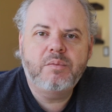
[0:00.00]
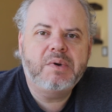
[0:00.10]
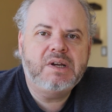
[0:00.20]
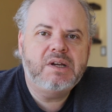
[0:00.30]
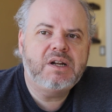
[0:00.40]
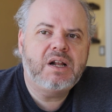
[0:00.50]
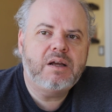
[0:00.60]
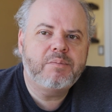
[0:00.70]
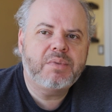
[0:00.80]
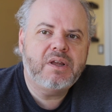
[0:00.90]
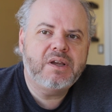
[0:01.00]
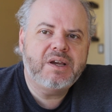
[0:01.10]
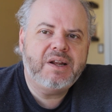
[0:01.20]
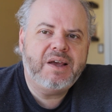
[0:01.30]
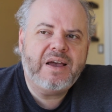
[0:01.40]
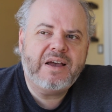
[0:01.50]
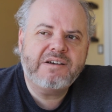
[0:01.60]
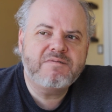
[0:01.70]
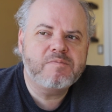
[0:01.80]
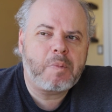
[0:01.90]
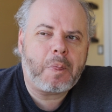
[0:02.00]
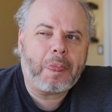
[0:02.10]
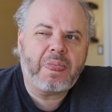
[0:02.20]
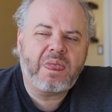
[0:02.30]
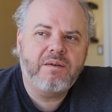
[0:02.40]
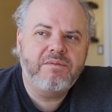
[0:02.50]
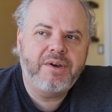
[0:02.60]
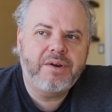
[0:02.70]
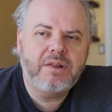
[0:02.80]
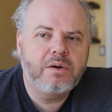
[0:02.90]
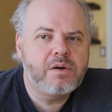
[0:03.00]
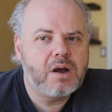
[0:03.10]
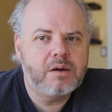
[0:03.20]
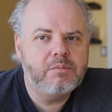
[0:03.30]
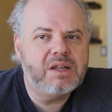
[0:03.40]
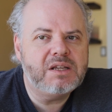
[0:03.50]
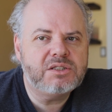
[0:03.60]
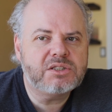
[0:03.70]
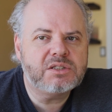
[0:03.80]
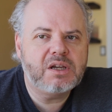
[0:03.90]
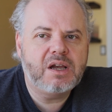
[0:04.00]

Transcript: but I'm probably going to have a very low carb lunch.